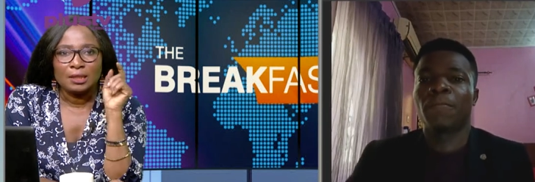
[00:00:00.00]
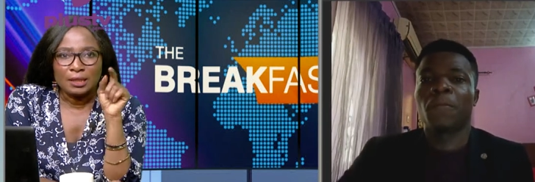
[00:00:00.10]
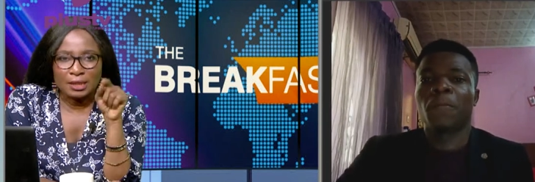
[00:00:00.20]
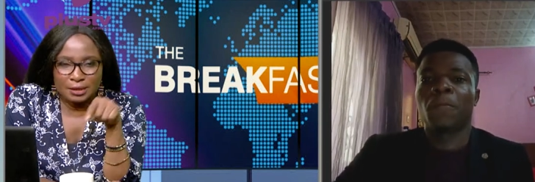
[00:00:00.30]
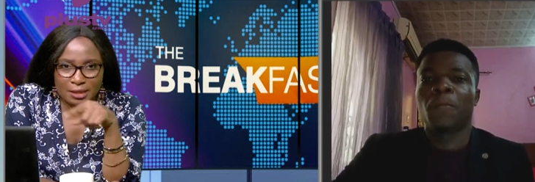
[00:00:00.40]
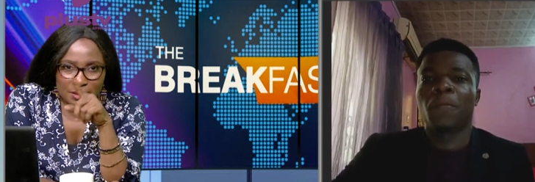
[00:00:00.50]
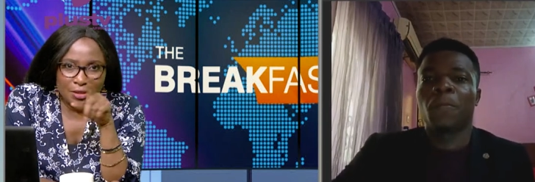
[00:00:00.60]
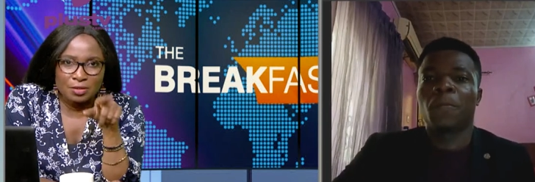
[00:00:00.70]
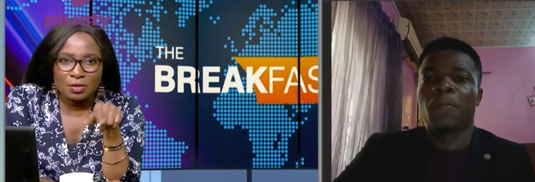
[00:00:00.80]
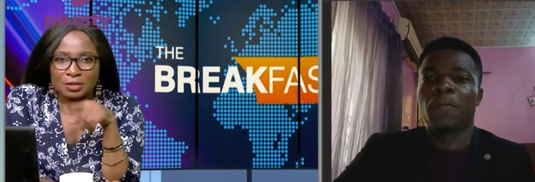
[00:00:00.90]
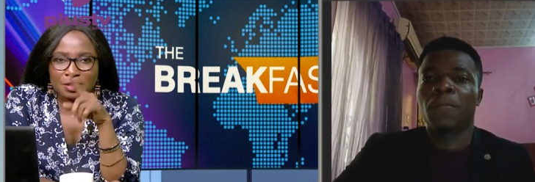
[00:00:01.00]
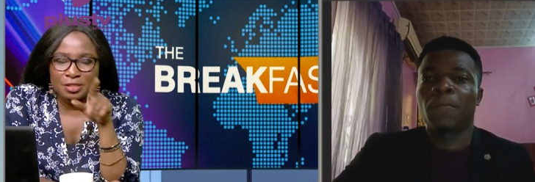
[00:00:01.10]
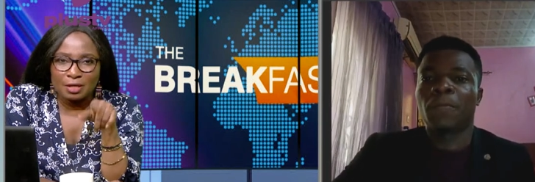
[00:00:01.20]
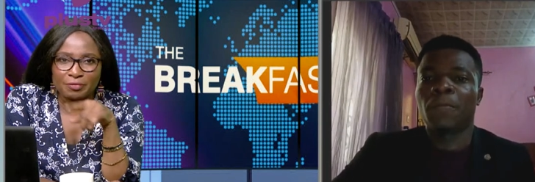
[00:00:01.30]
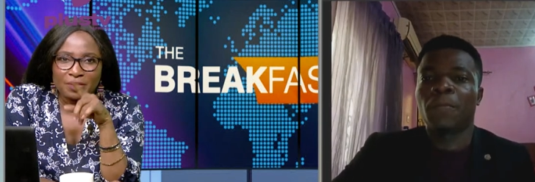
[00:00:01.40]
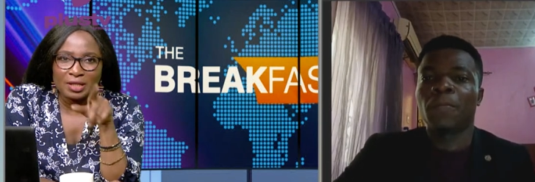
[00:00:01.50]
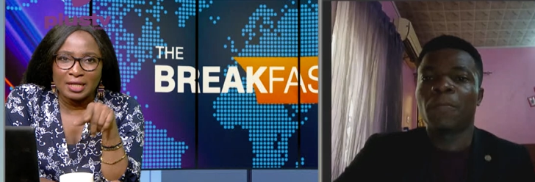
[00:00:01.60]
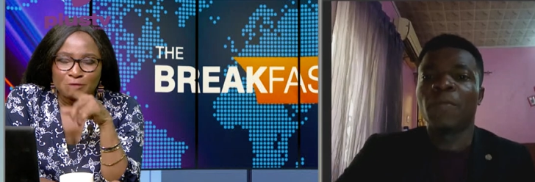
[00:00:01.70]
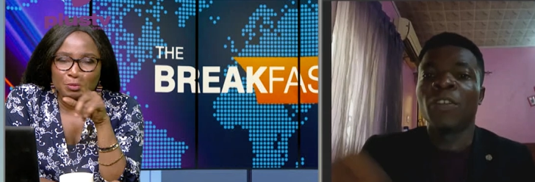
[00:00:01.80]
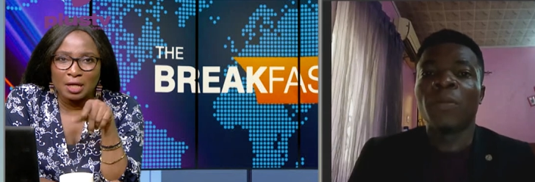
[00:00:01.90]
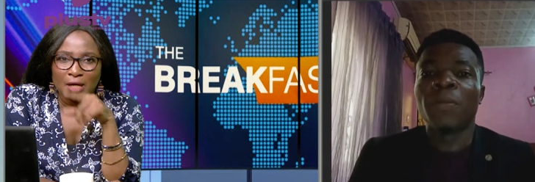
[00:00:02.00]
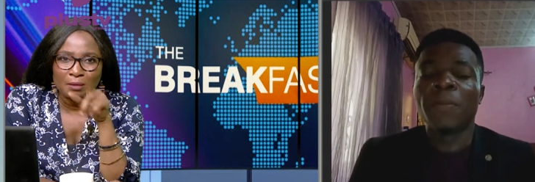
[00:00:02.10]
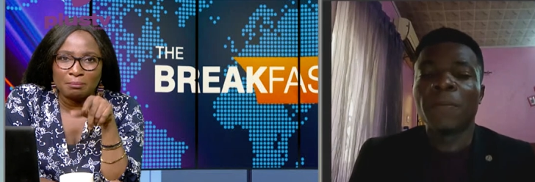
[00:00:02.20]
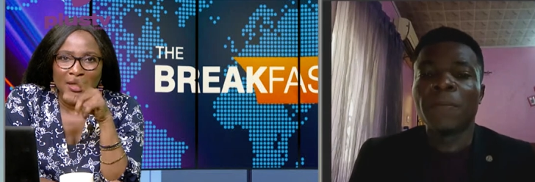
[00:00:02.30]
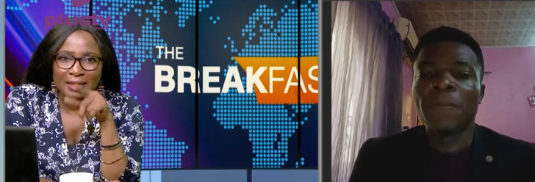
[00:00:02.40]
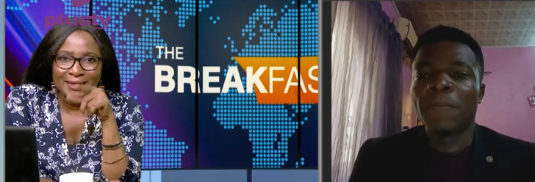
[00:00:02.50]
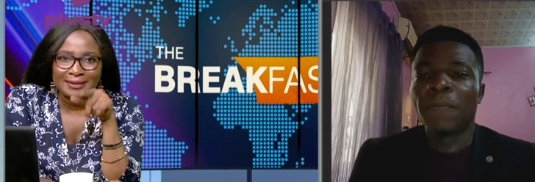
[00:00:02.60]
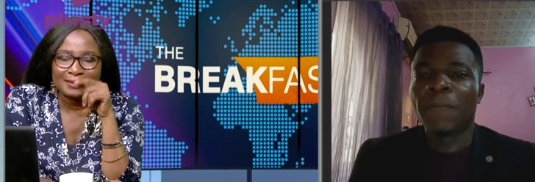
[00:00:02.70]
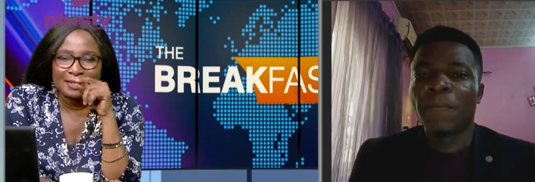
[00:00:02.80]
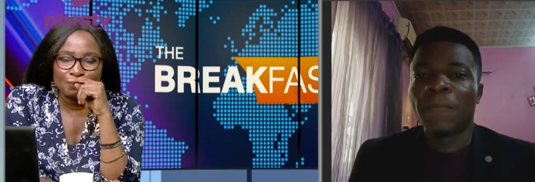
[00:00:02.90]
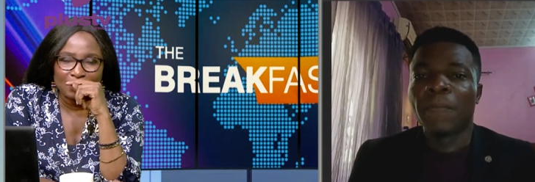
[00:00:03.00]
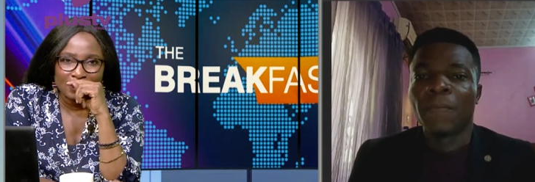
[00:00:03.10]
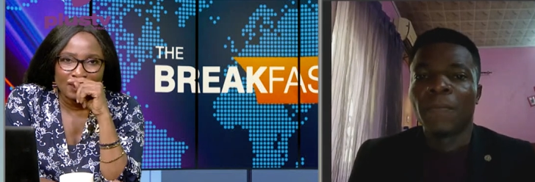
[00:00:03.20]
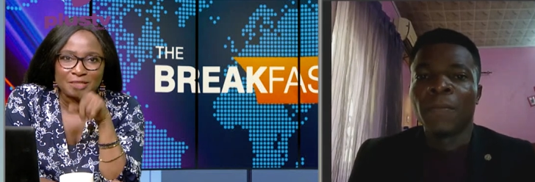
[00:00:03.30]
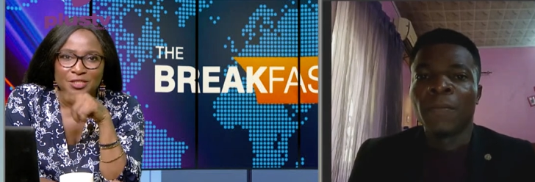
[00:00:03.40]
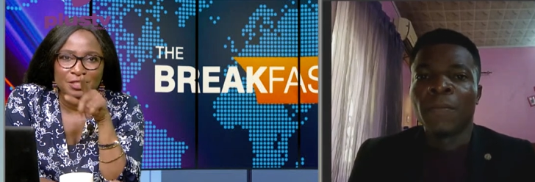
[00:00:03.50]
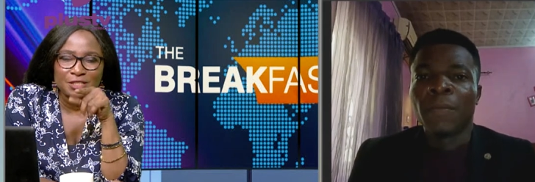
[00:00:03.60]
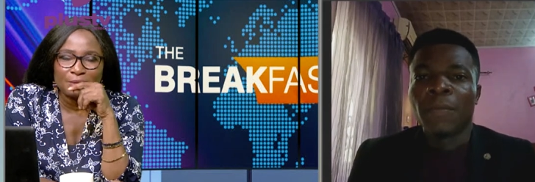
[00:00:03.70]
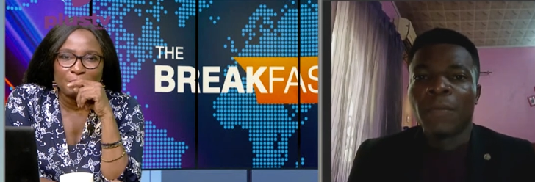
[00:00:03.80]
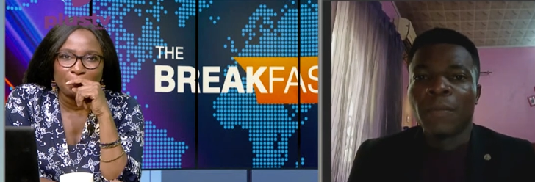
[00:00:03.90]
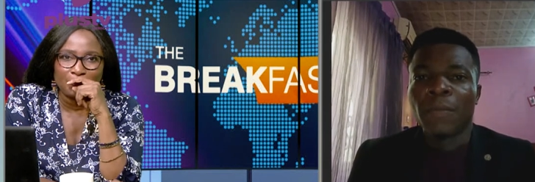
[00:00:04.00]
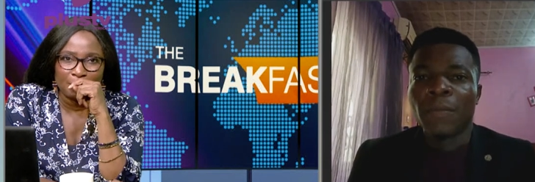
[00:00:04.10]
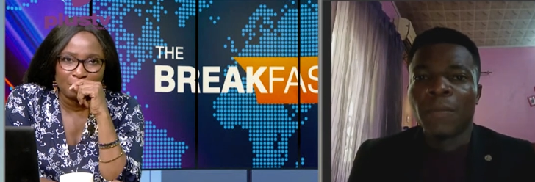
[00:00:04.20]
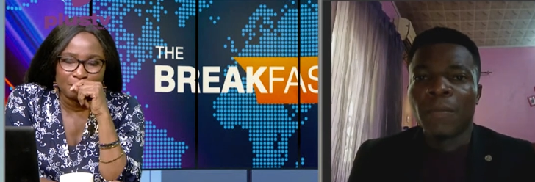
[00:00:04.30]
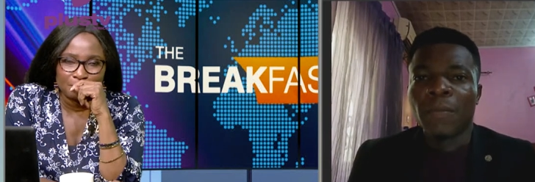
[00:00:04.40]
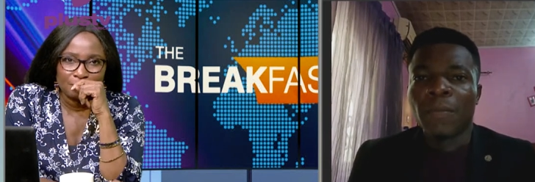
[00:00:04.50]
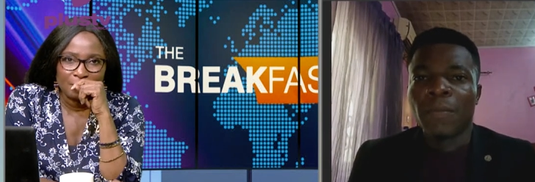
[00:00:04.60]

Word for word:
Speaker 1: Is it not something that's become endemic, a systemic problem?